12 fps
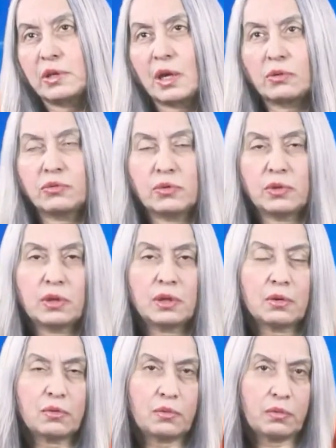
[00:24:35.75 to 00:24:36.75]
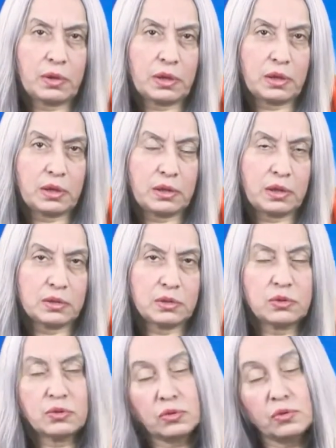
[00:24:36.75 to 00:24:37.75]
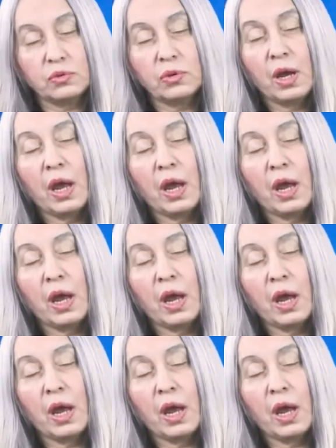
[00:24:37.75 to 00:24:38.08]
How do we know when it is true?